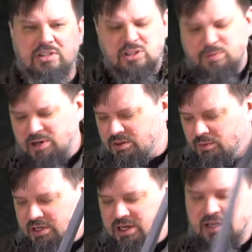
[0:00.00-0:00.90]
And especially
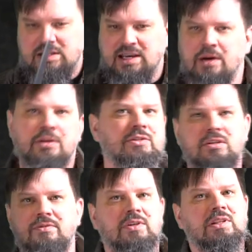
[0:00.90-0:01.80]
when you cut it down, it's
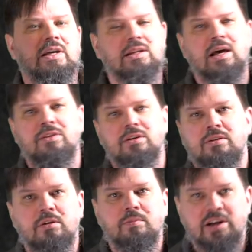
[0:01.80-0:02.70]
going to feel like nothing.
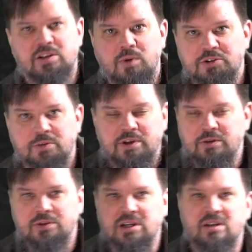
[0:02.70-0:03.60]
You might as well just be
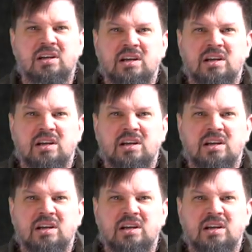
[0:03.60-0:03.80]
using a